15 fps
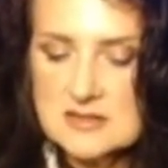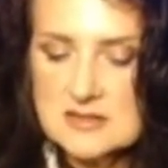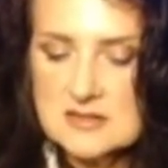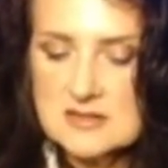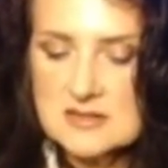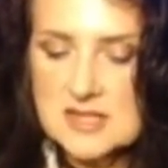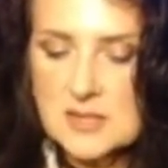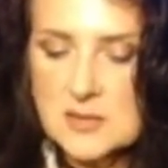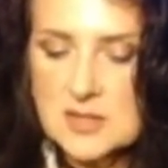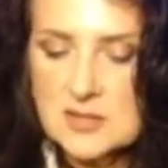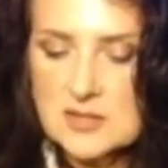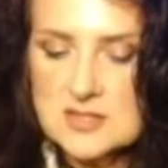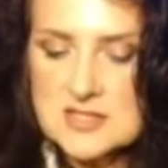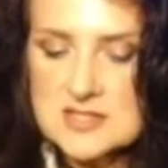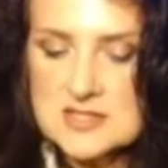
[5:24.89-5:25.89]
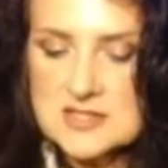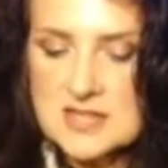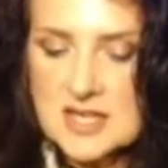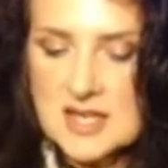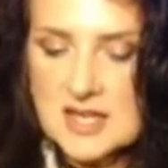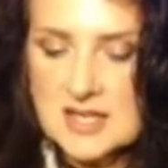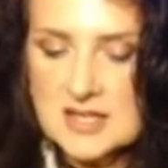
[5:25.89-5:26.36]
They went on to
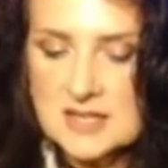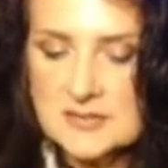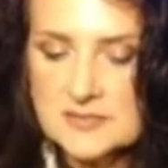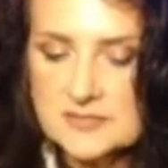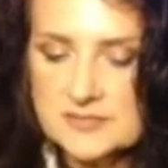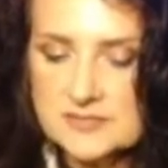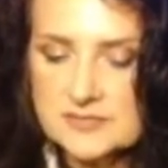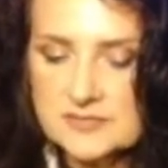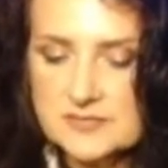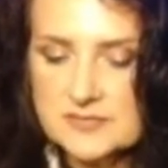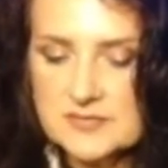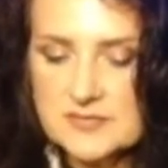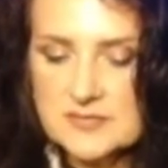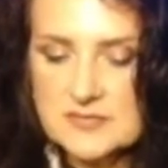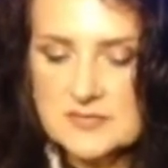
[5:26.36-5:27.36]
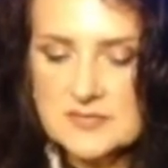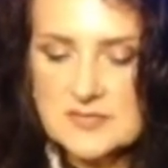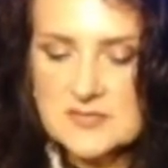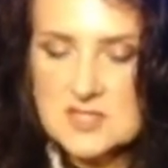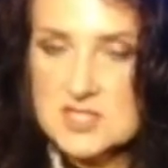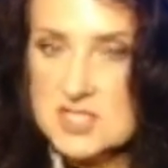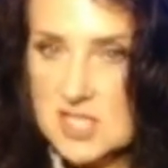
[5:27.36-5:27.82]
say,
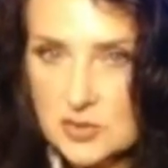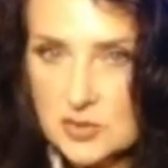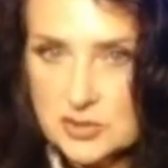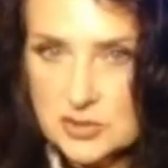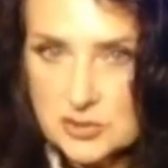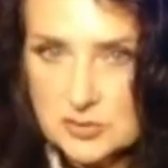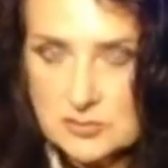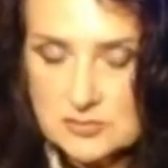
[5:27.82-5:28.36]
to tell you,